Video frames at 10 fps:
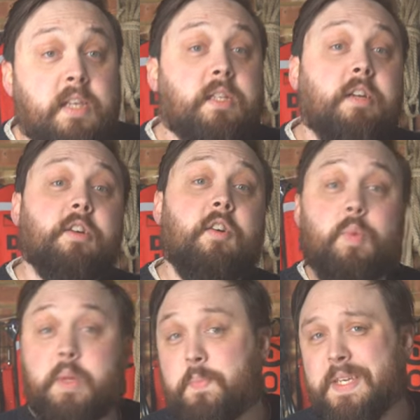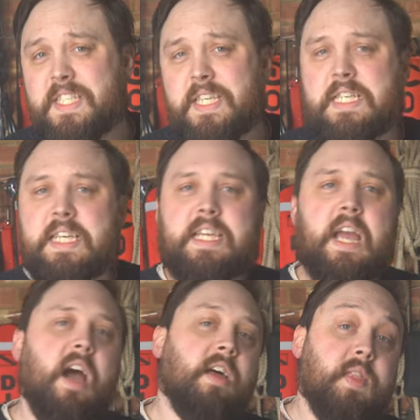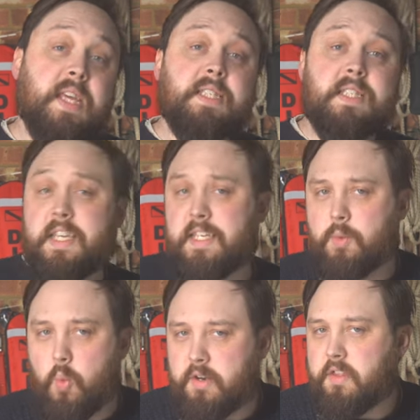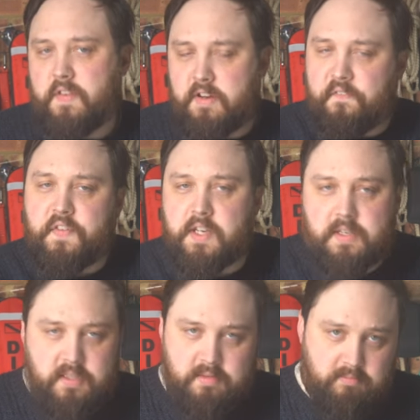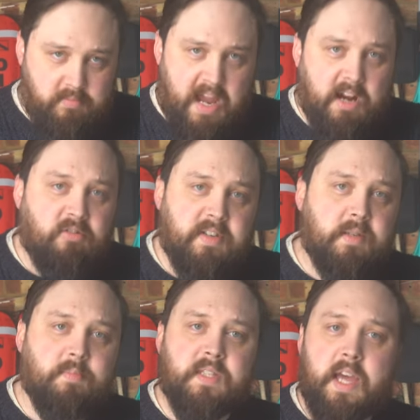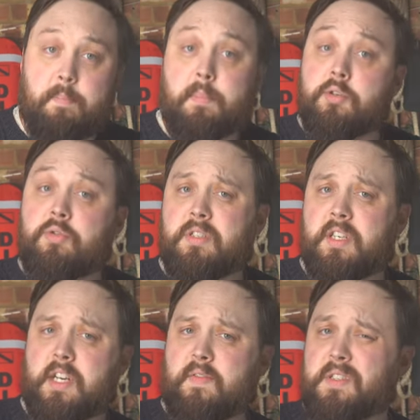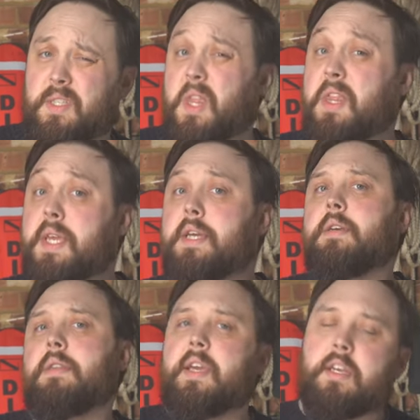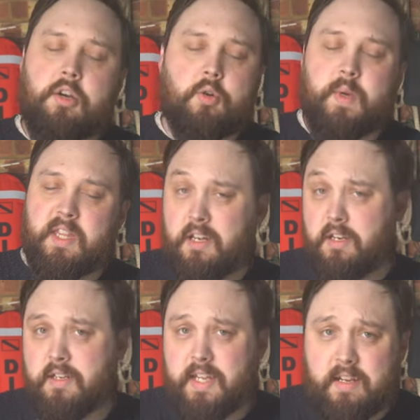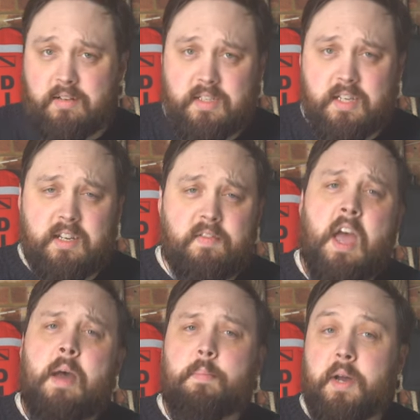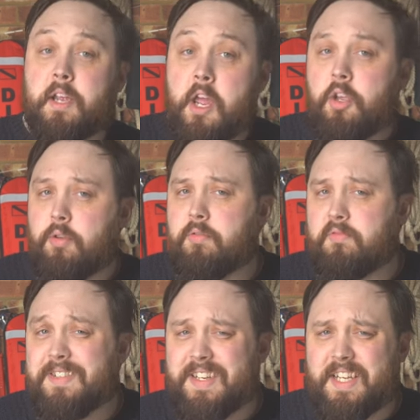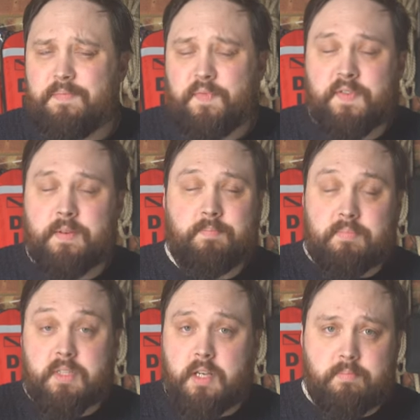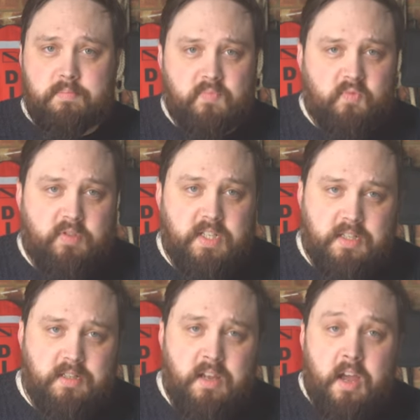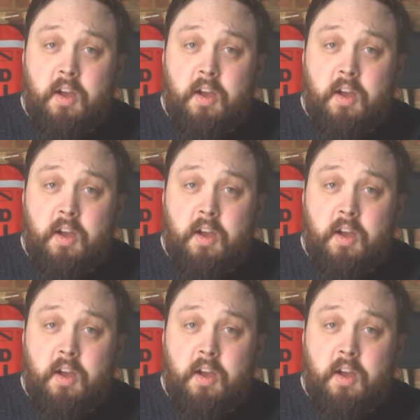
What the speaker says: Starting off with BCD, this is one of the very first acronyms that most divers think they know when they learn how to dive, but you'll really, for some reason,